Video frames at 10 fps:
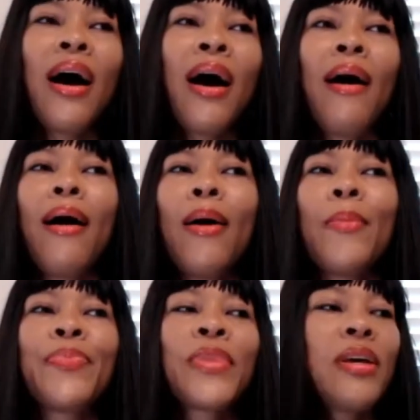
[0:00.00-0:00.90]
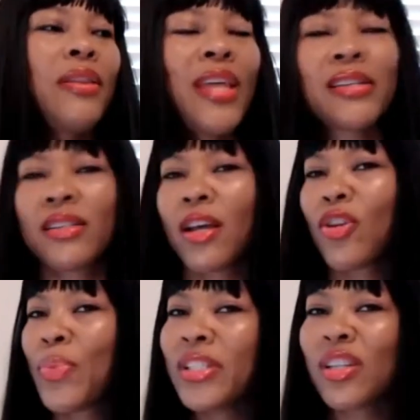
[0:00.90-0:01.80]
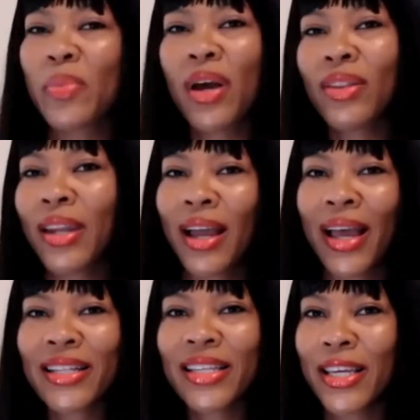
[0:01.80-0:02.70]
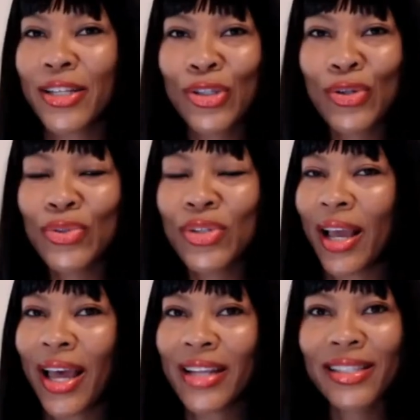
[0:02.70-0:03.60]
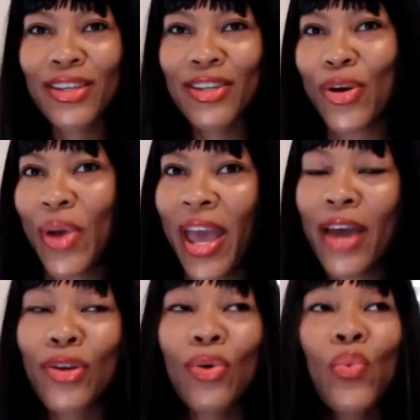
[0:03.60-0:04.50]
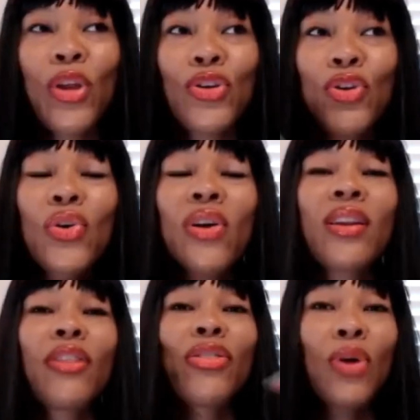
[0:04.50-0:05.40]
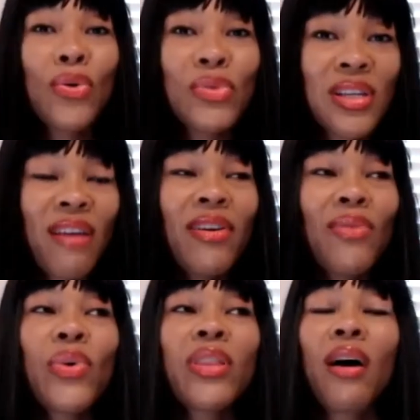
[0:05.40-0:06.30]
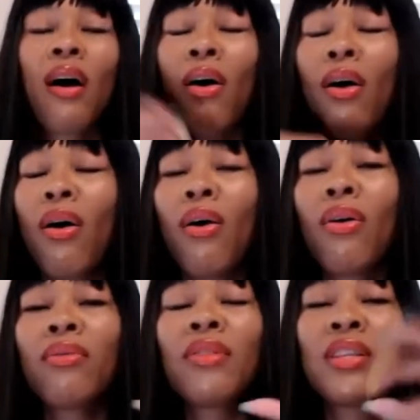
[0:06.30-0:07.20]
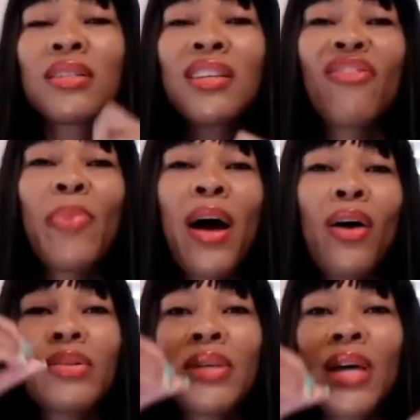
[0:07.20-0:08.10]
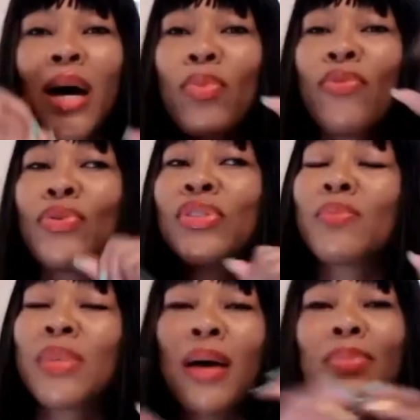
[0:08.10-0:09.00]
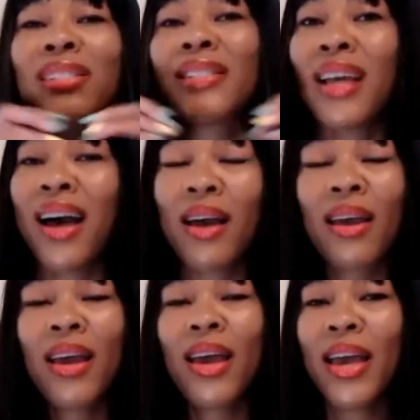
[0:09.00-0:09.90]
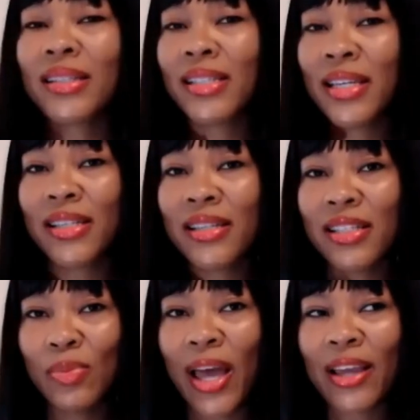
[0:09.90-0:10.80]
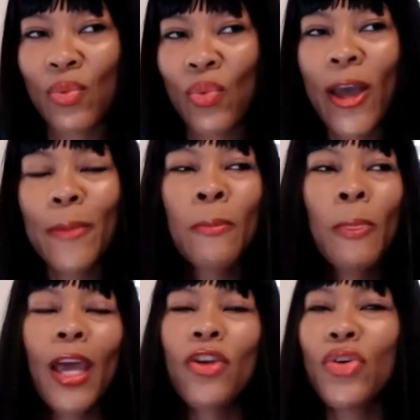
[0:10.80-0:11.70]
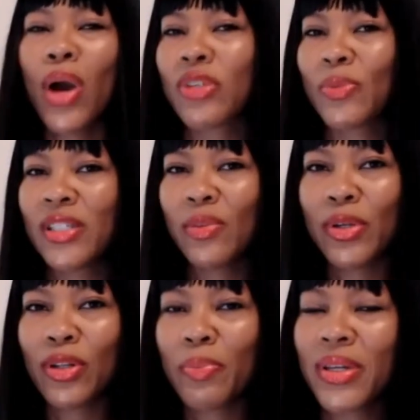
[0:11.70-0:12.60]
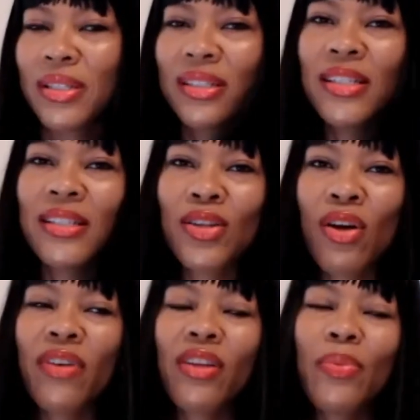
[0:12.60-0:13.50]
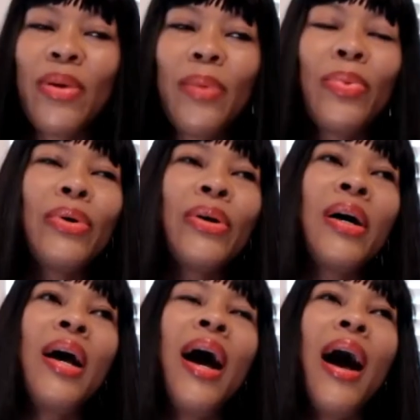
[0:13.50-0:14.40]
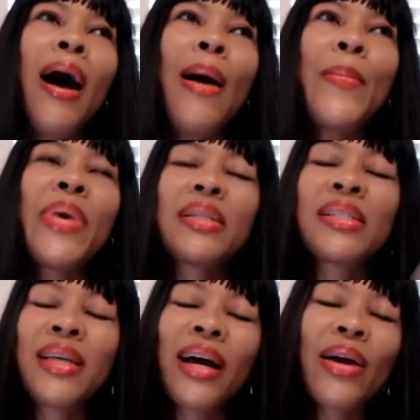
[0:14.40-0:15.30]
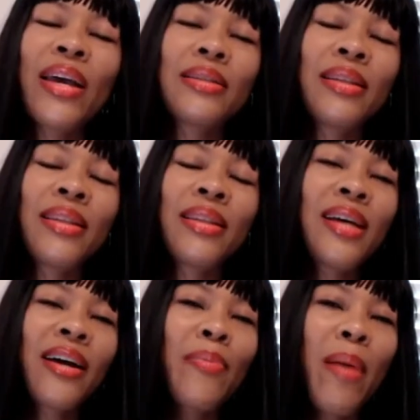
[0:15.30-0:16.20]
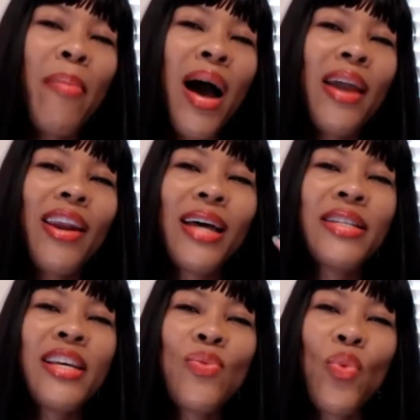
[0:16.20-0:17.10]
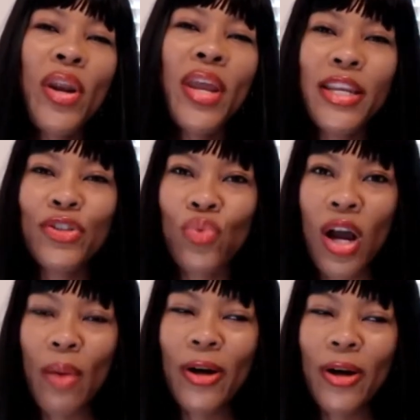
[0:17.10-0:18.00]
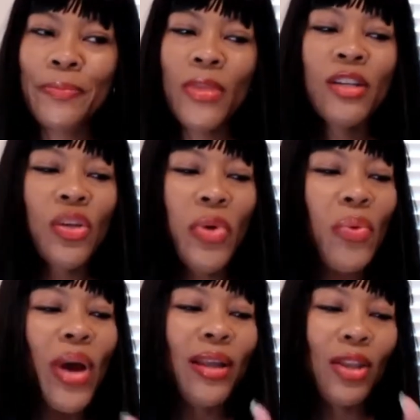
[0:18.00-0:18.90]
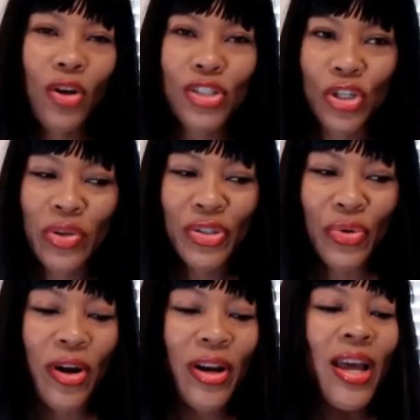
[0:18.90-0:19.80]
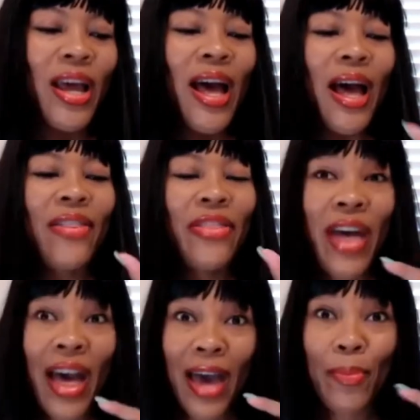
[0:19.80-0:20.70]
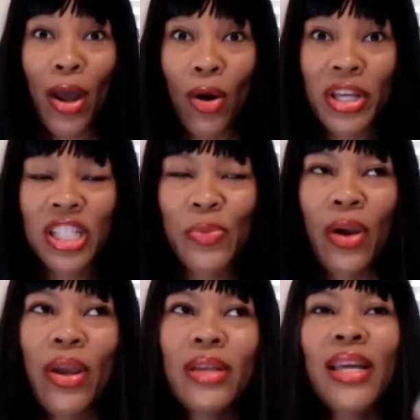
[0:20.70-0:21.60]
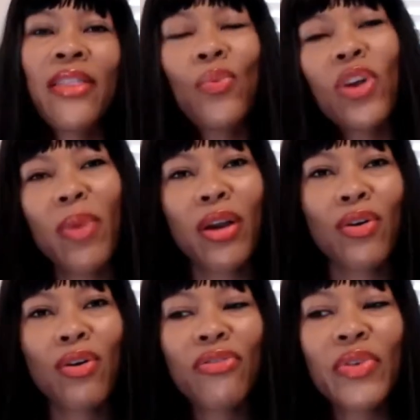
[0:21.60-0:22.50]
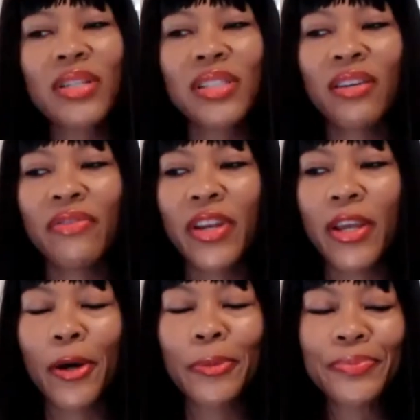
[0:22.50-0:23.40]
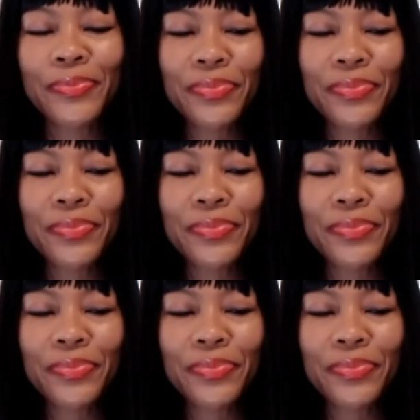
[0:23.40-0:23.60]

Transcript: Um, that's another piece of mail that I got to get to got to, you know, handle when you're in the throes of it with all this stuff piled on top of you. Sometimes it's not as easy as black and white. And you know, I was busy building businesses, serving other people, um, but it stuck. It, that stuck in my mind, and I didn't want any trauma. So anyway, long story short, that my own experience, and then one of my girlfriends did a video